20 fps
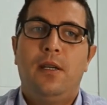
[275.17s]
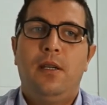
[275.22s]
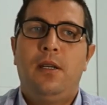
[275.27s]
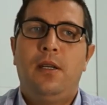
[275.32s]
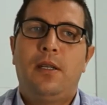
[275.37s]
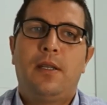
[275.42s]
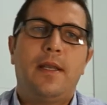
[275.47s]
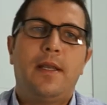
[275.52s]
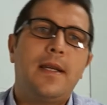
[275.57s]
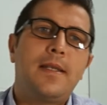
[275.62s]

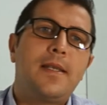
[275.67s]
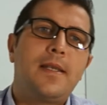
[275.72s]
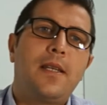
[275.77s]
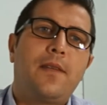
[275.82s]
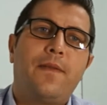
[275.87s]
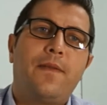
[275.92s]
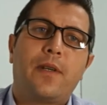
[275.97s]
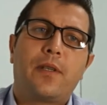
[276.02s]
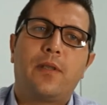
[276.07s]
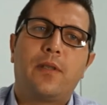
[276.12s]
That's it
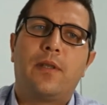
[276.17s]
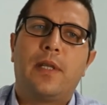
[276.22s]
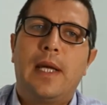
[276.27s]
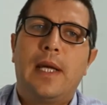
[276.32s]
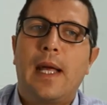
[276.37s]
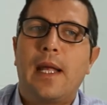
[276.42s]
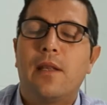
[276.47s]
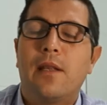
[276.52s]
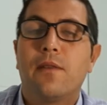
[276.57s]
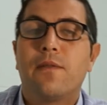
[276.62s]
for
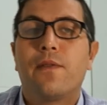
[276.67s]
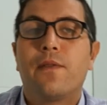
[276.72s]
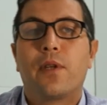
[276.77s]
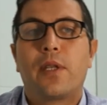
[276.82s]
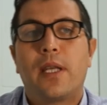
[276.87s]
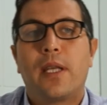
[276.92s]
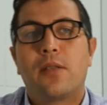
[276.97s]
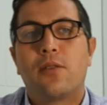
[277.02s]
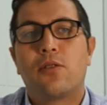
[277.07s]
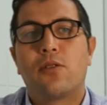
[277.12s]
today. Don't
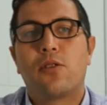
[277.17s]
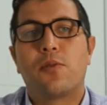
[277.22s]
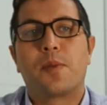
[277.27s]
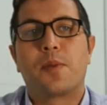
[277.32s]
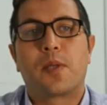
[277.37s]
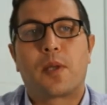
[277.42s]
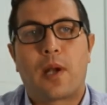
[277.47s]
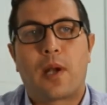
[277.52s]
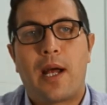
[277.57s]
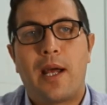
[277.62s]
forget to
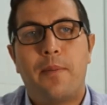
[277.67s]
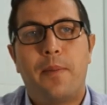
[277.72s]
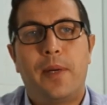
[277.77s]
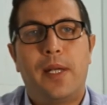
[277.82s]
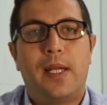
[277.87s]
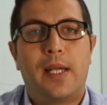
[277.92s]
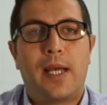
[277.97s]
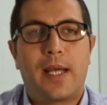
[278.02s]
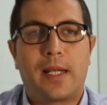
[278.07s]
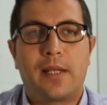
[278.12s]
subscribe and
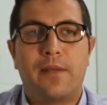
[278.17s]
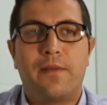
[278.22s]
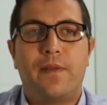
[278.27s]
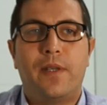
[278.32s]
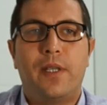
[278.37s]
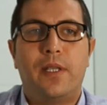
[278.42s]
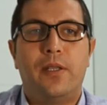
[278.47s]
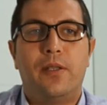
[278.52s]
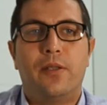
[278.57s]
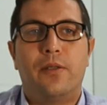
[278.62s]
like the
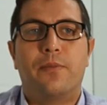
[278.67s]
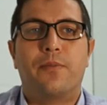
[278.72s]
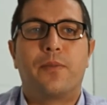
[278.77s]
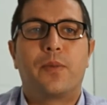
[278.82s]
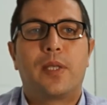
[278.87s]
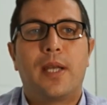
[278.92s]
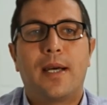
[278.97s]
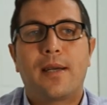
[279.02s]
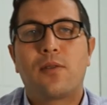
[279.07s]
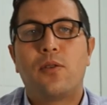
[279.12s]
video.
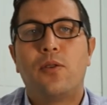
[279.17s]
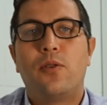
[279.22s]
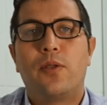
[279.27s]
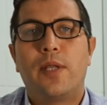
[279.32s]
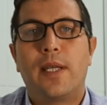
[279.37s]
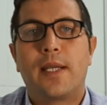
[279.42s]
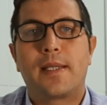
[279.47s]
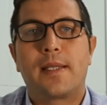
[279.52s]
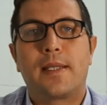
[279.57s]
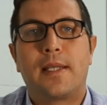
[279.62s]
Talk to you
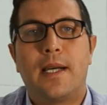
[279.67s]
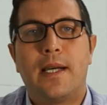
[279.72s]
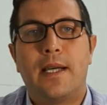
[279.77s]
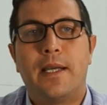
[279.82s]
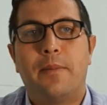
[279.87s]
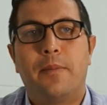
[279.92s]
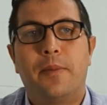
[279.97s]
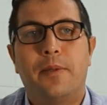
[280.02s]
next time.